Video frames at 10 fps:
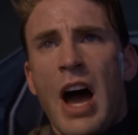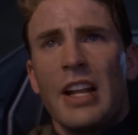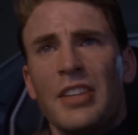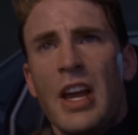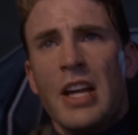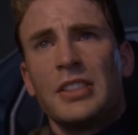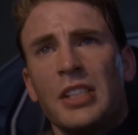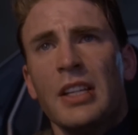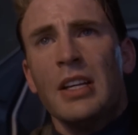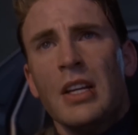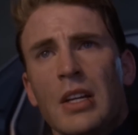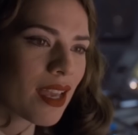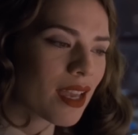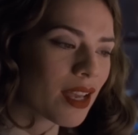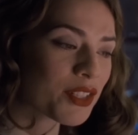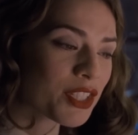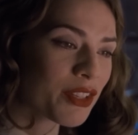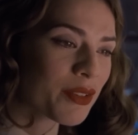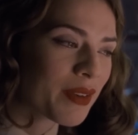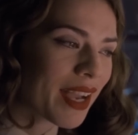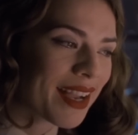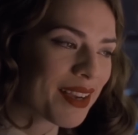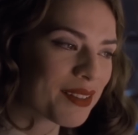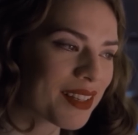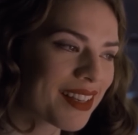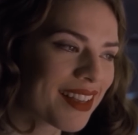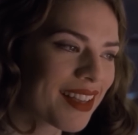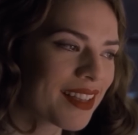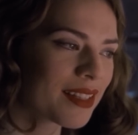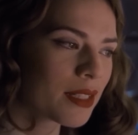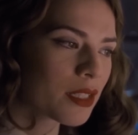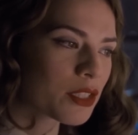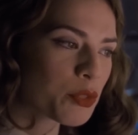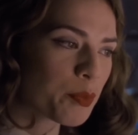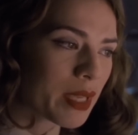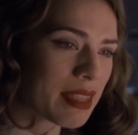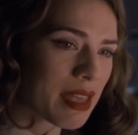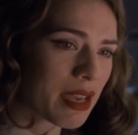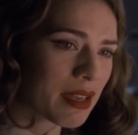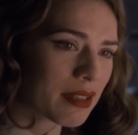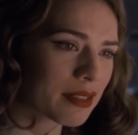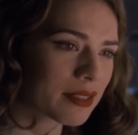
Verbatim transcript: know how to dance. I'll show you how. Just be there.